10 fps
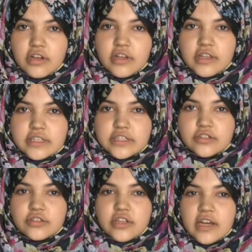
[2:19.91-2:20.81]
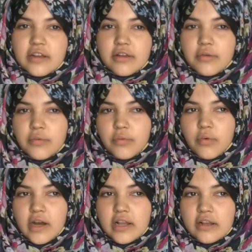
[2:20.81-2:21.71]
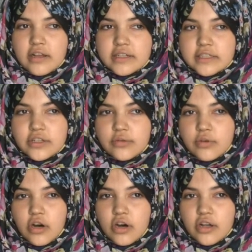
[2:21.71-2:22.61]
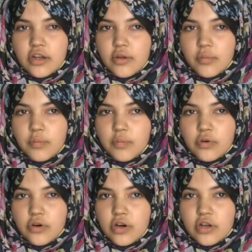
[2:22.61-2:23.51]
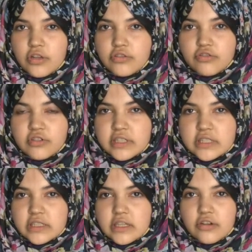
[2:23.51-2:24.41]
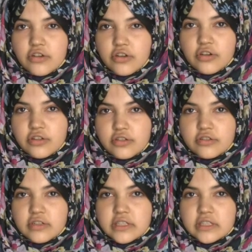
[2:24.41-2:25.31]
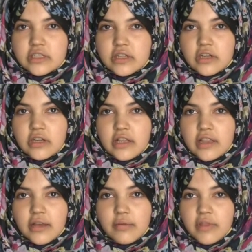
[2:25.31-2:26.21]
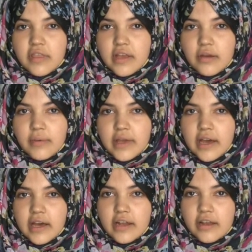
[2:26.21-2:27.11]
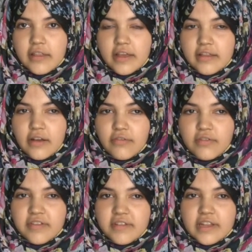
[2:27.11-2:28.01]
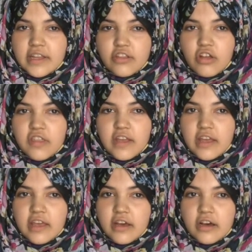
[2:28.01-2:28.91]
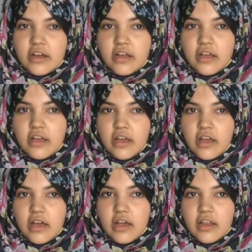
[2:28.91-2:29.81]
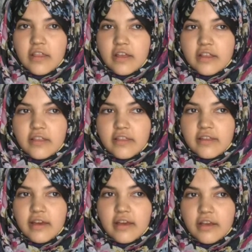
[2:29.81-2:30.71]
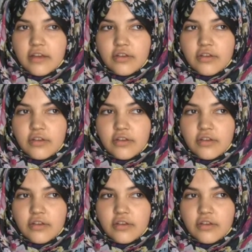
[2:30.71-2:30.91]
this country. And what I learned is that you can't put trust in other countries like we think we can. They obviously did nothing here, and at the end of the day,